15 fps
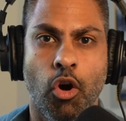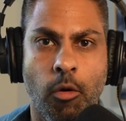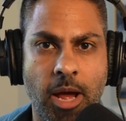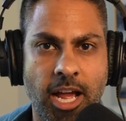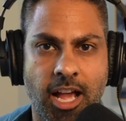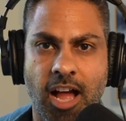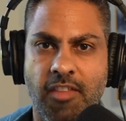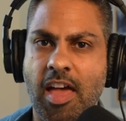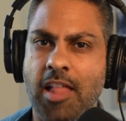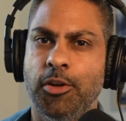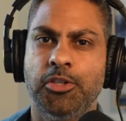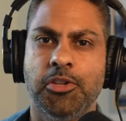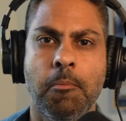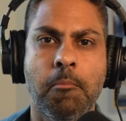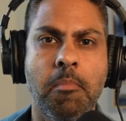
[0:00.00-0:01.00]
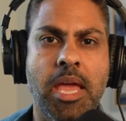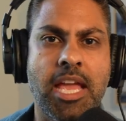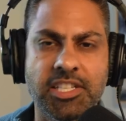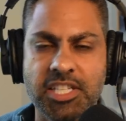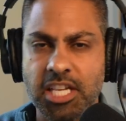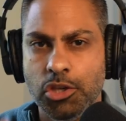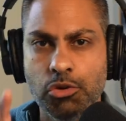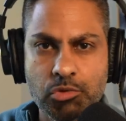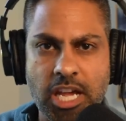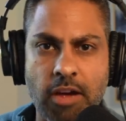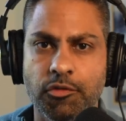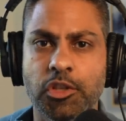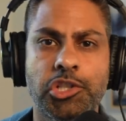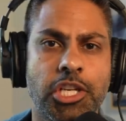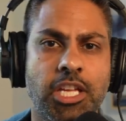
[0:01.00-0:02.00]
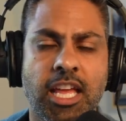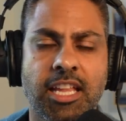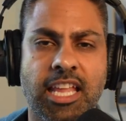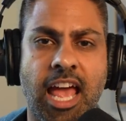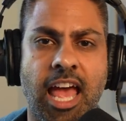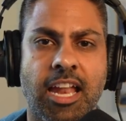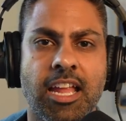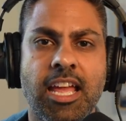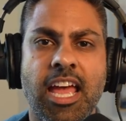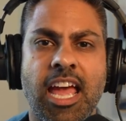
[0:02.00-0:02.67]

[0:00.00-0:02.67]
Oh my God, that looks amazing. You definitely should get that.